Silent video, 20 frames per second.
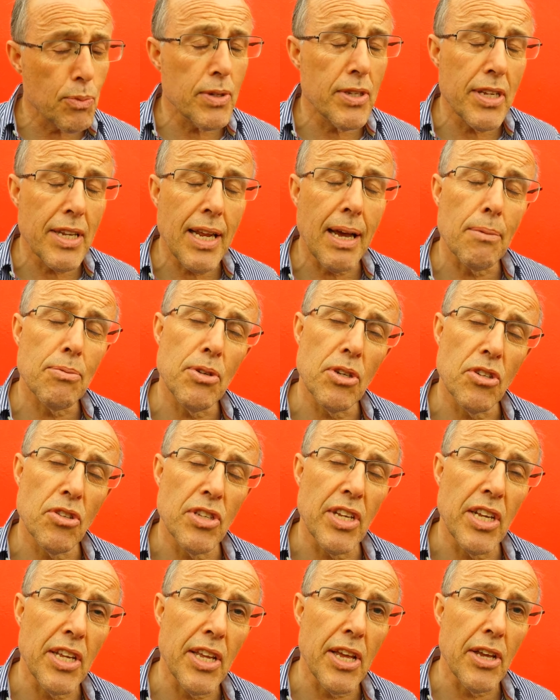we did have
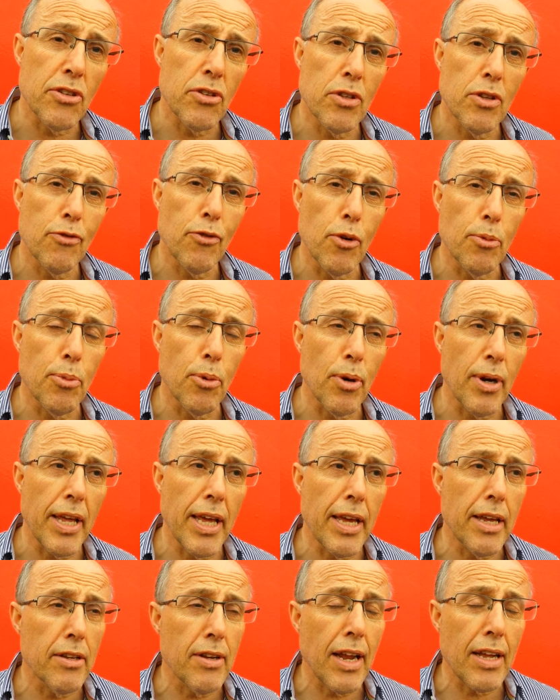16 years in the Football
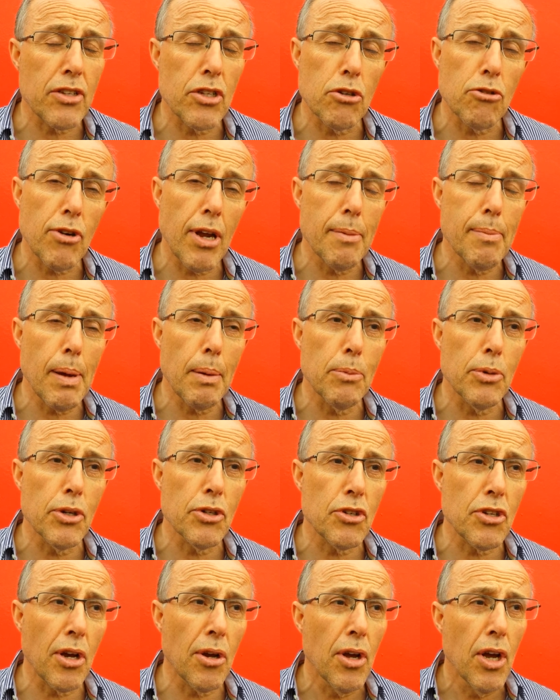League and had some great
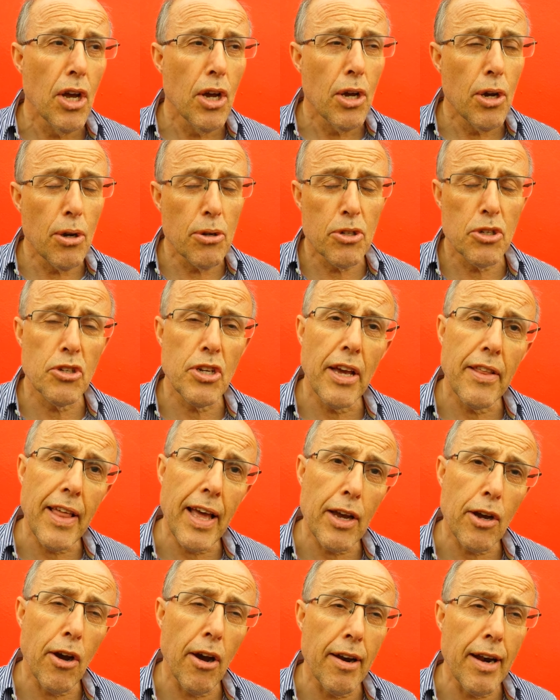memories. So who's to say
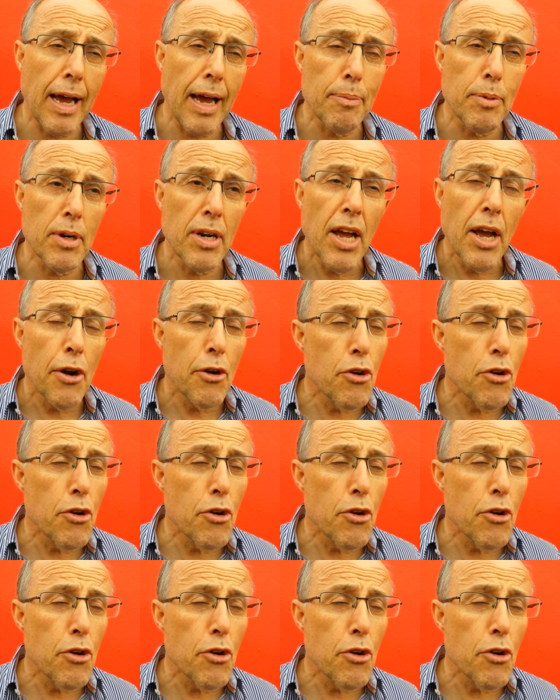that can't happen?